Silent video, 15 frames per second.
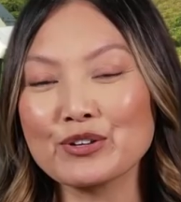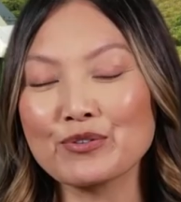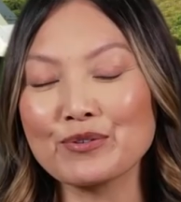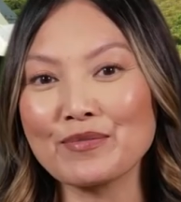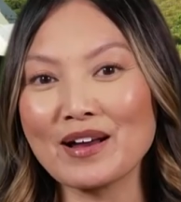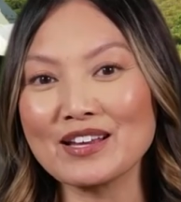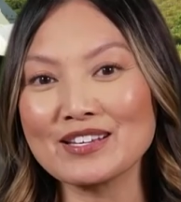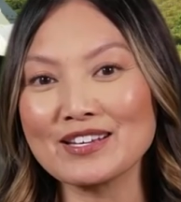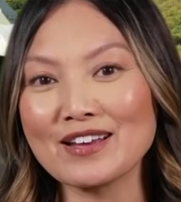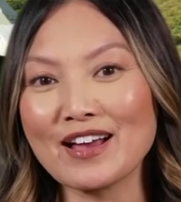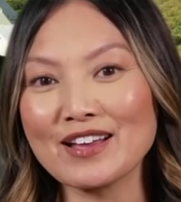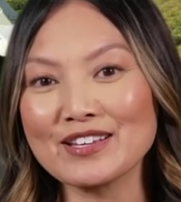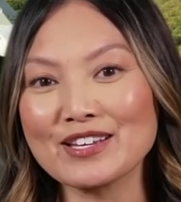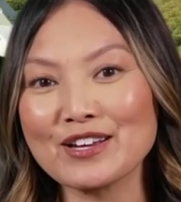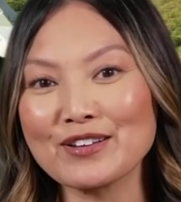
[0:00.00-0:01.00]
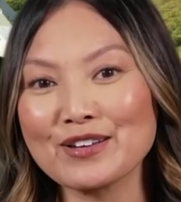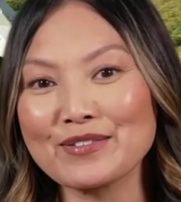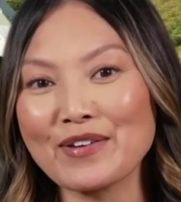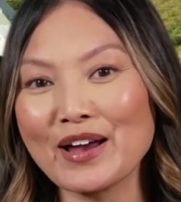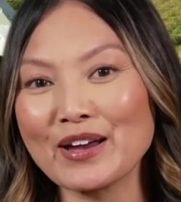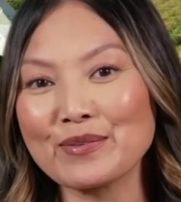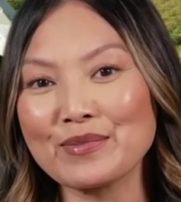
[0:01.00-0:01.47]
provides an ideal
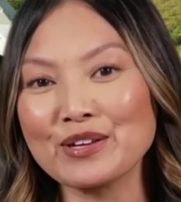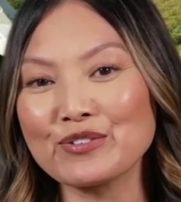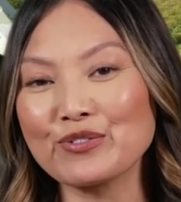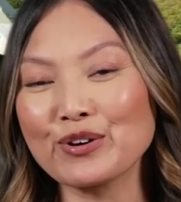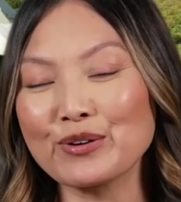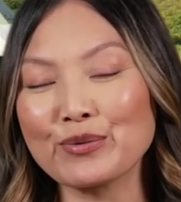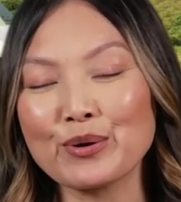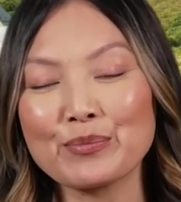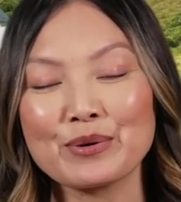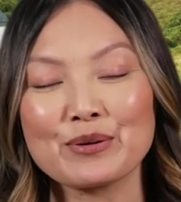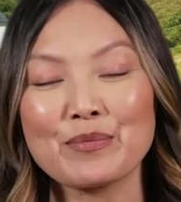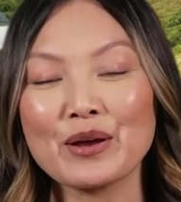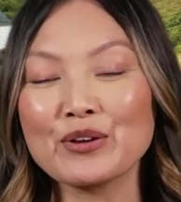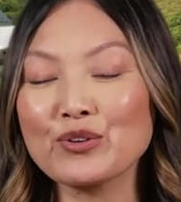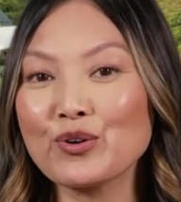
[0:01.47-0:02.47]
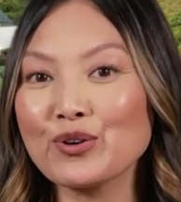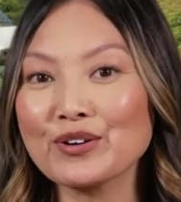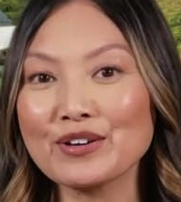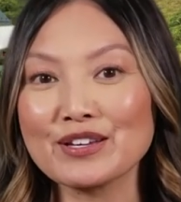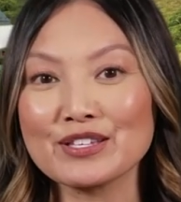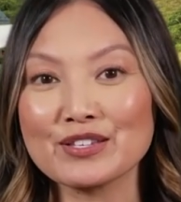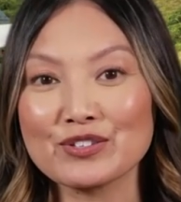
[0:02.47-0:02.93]
environment for aerobic
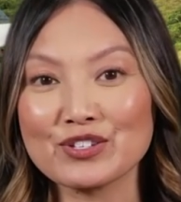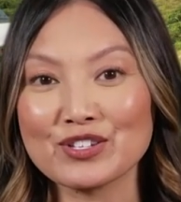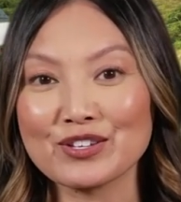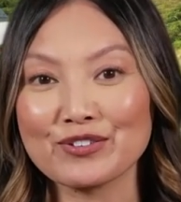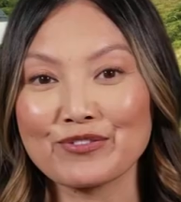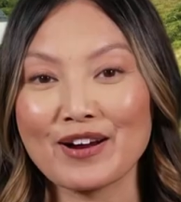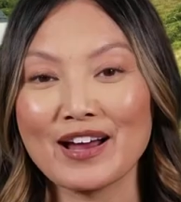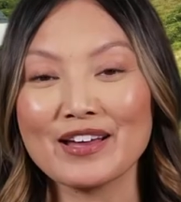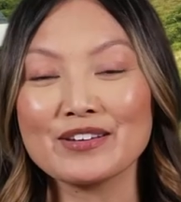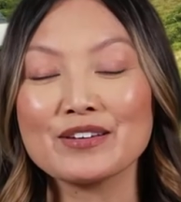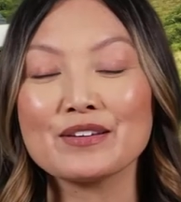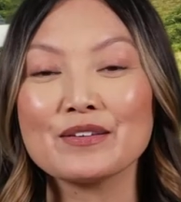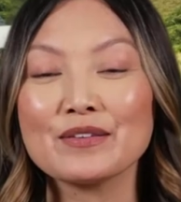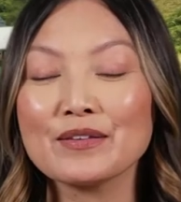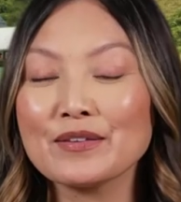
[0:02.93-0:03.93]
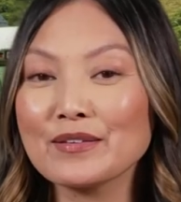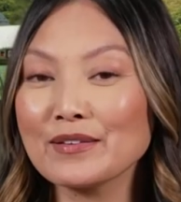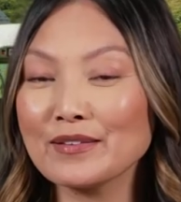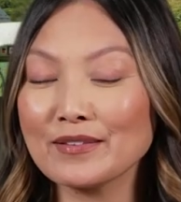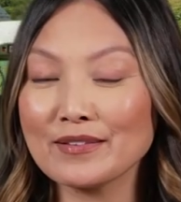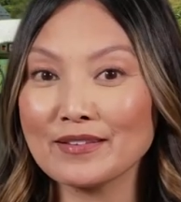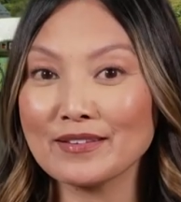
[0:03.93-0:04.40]
microorganisms to thrive.
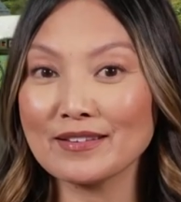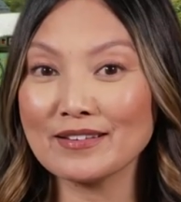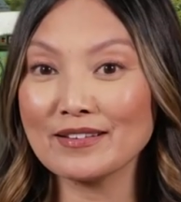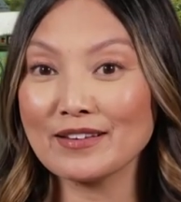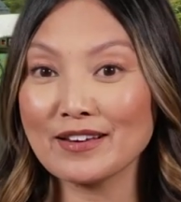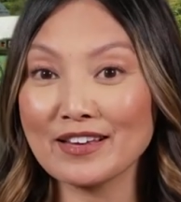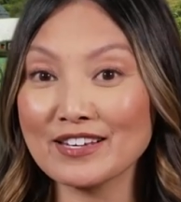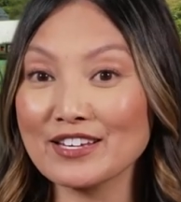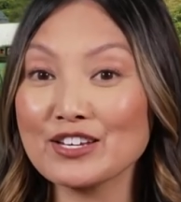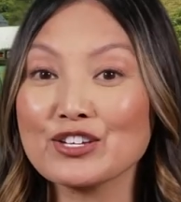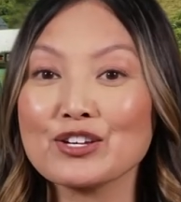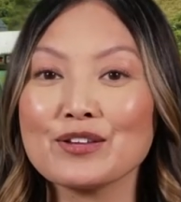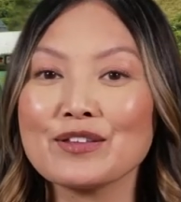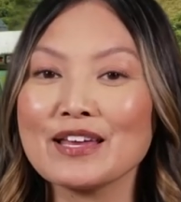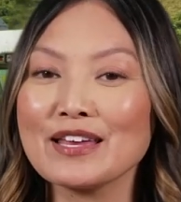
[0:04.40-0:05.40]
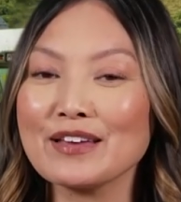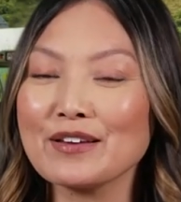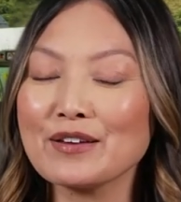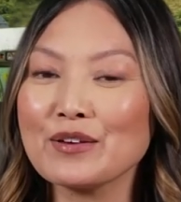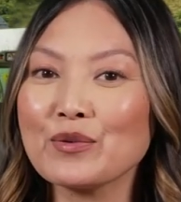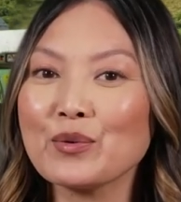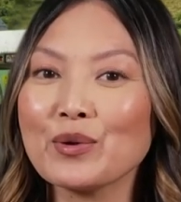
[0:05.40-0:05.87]
Additionally,
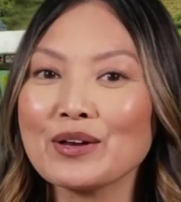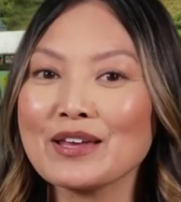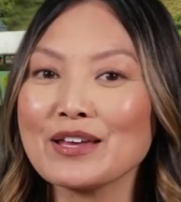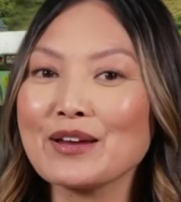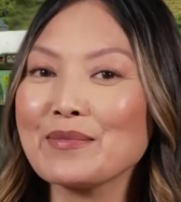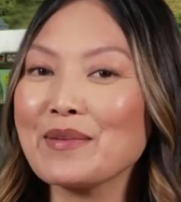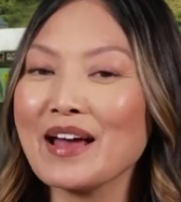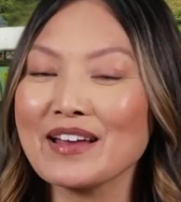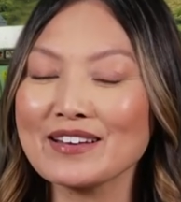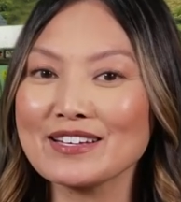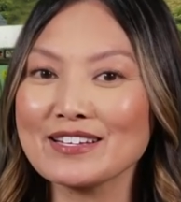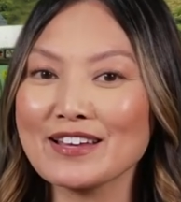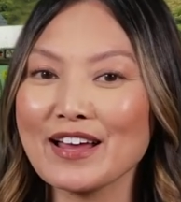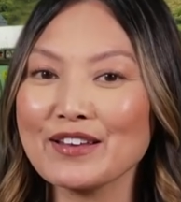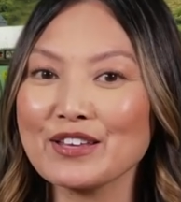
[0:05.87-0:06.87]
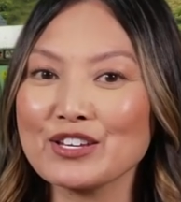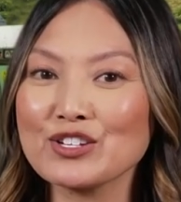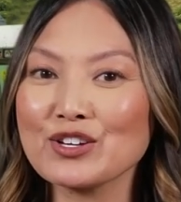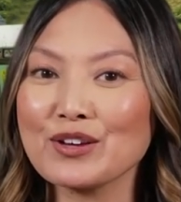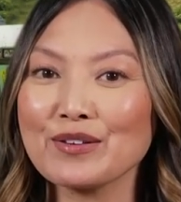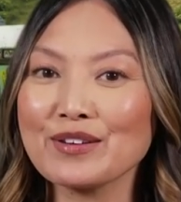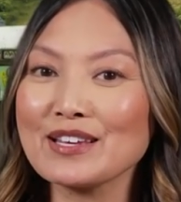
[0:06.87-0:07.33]
poorly compacted
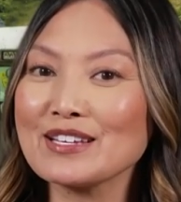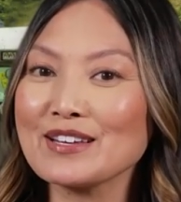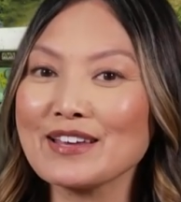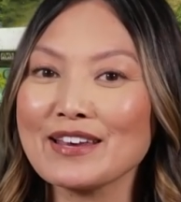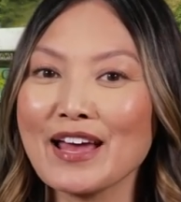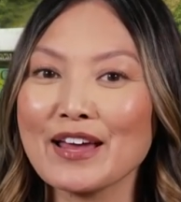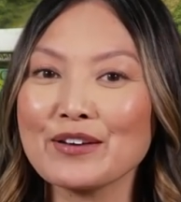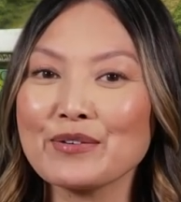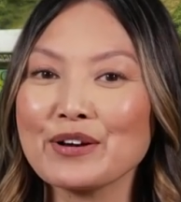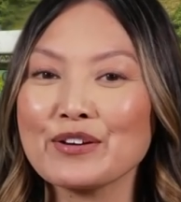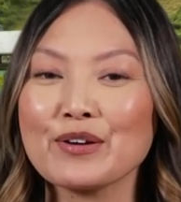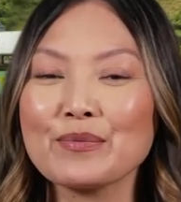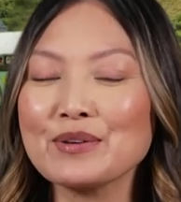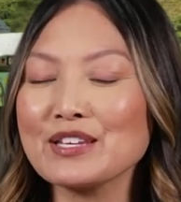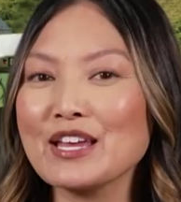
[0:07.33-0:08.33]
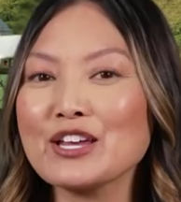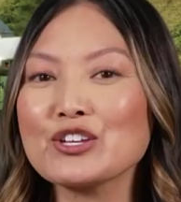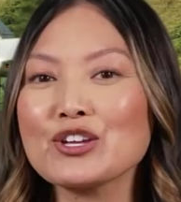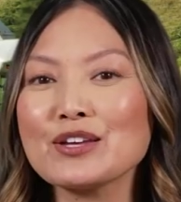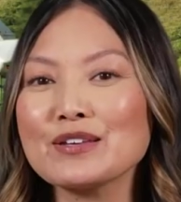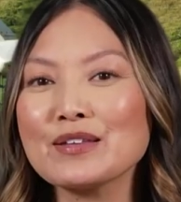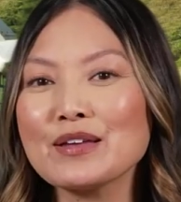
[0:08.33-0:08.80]
silage can lead to inadequate
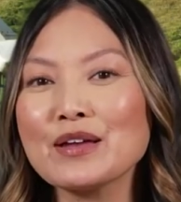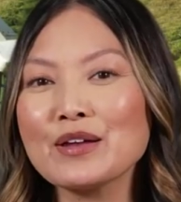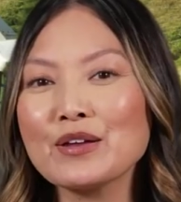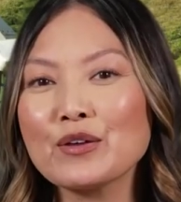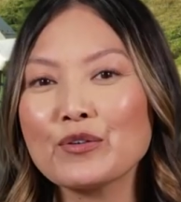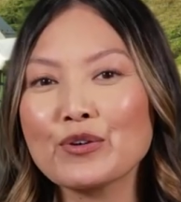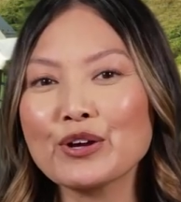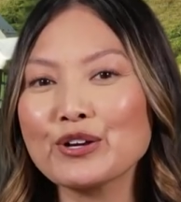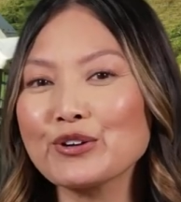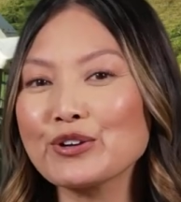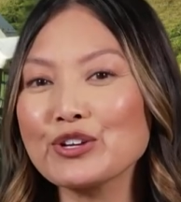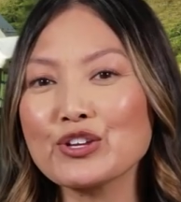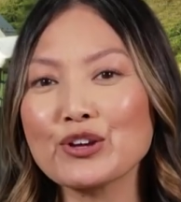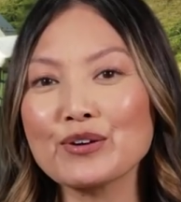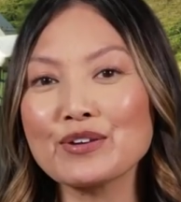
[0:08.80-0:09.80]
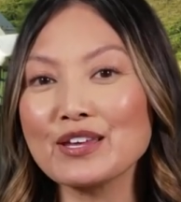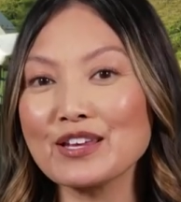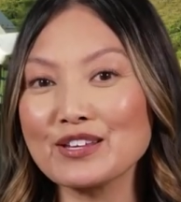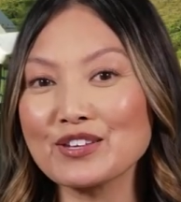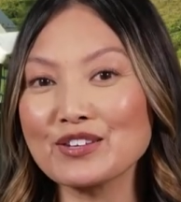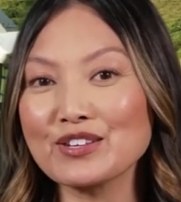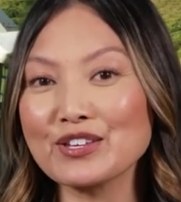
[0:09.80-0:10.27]
fermentation, further contributing
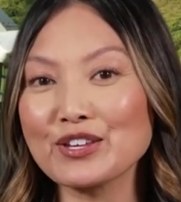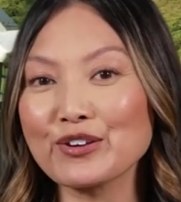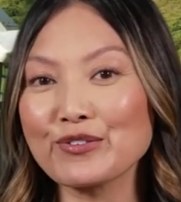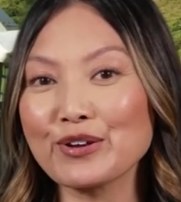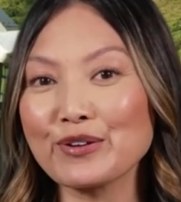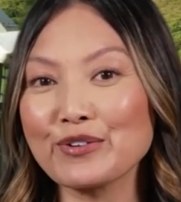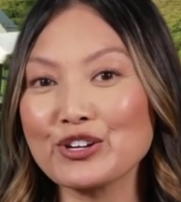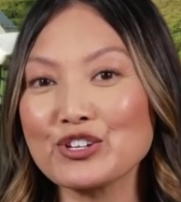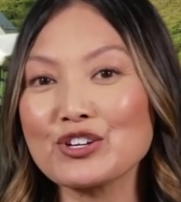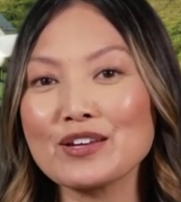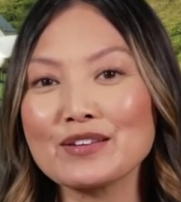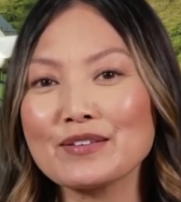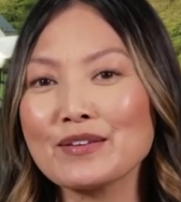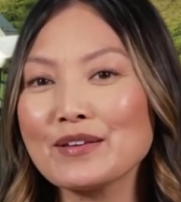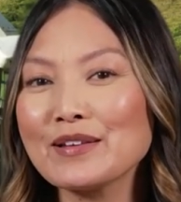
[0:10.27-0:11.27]
to deterioration.